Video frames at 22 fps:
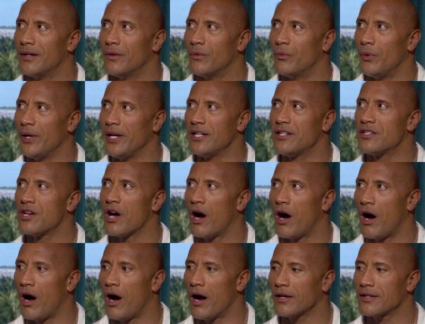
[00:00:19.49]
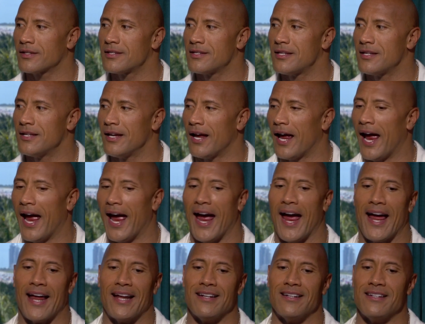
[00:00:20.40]
We talked,
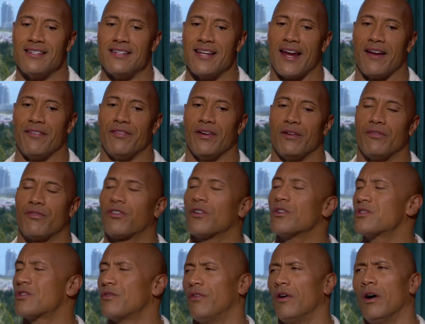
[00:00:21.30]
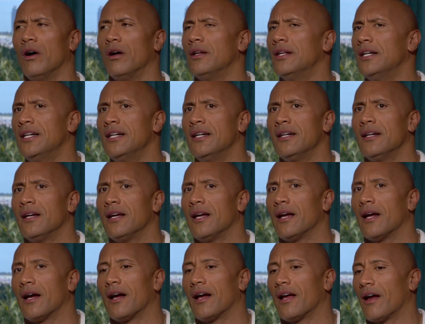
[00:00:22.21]
and David, first of all,
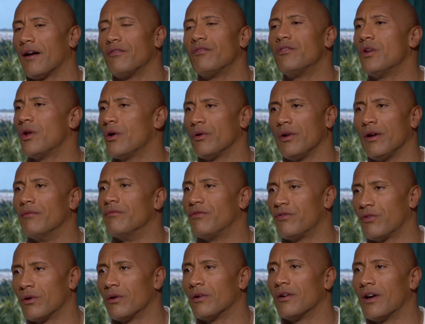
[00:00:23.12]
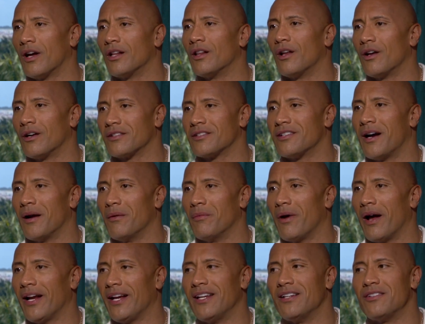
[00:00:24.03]
I've known him for a long time,
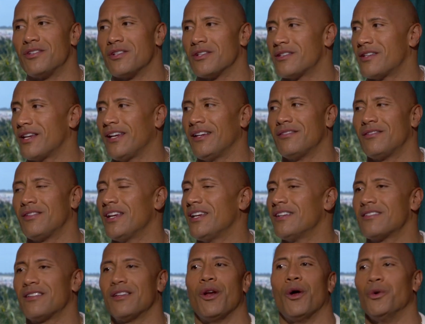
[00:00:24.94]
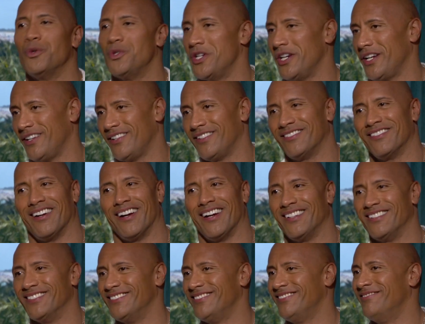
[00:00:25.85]
right? He's an OG,
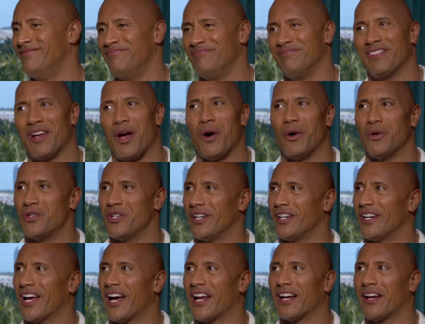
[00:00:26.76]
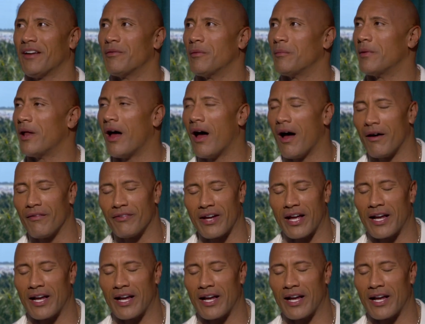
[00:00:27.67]
right? OG. You got to give him love.